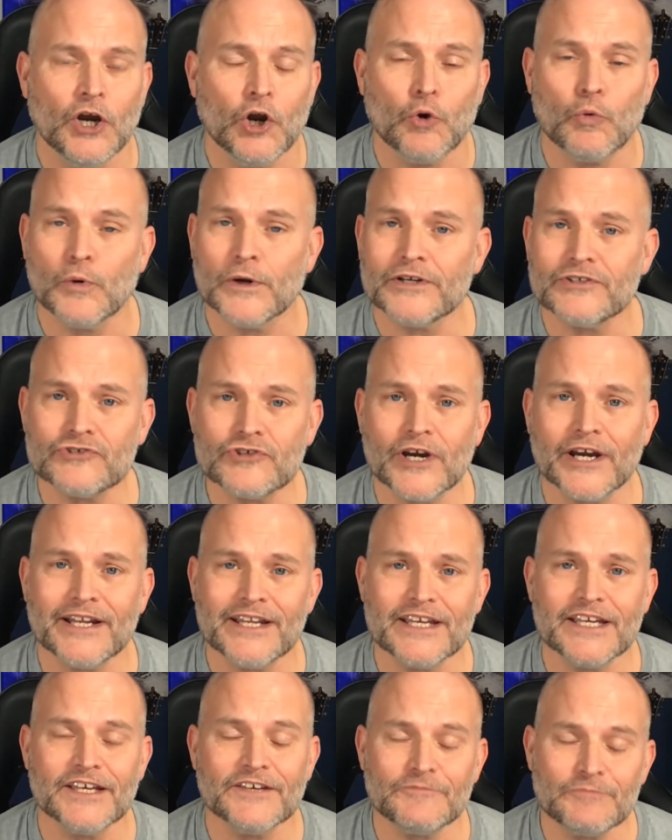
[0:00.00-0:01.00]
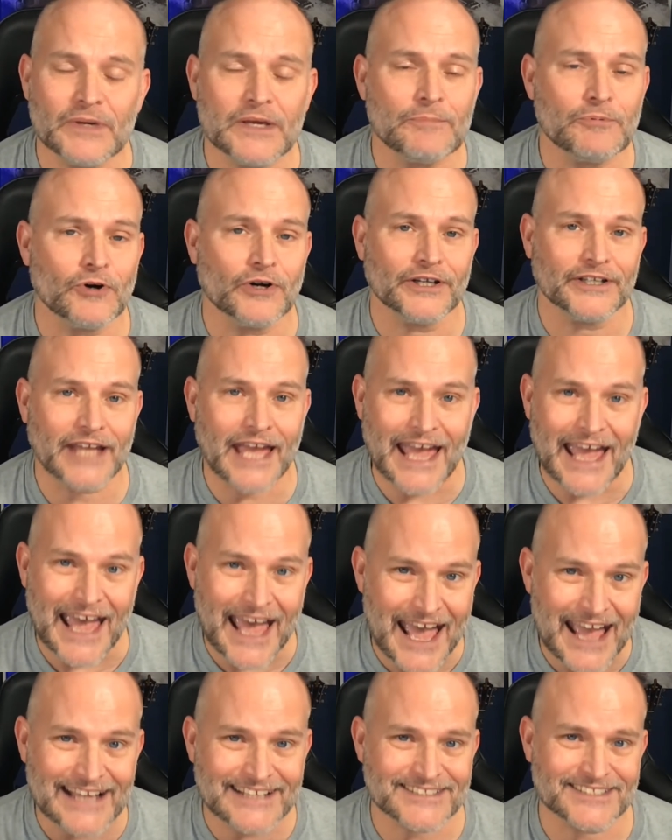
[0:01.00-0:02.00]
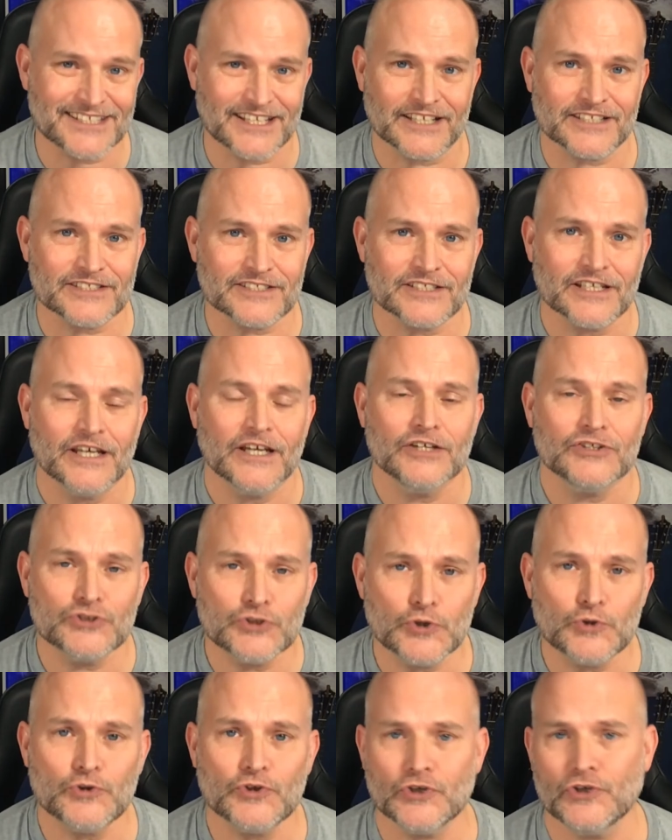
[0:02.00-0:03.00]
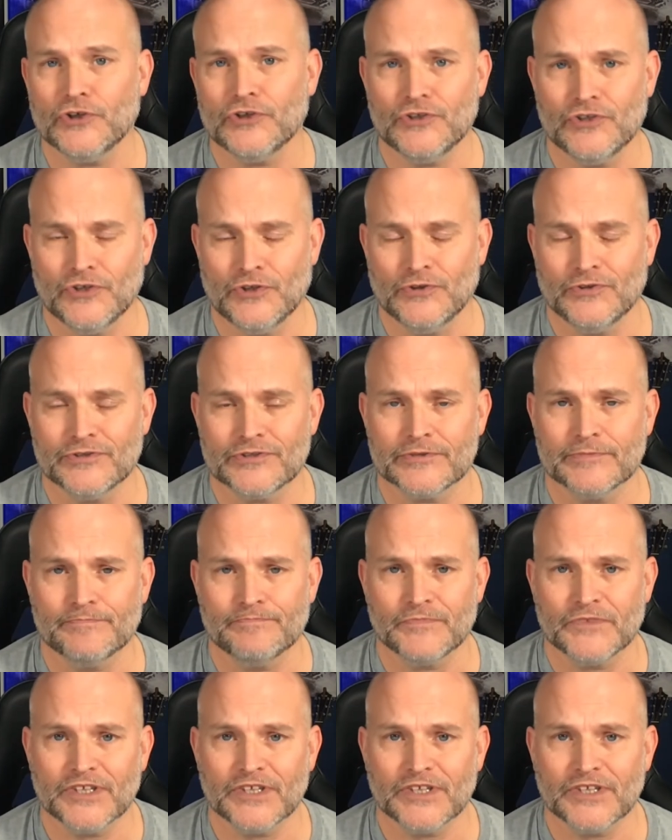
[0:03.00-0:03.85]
We're trying to give people an access to the good news.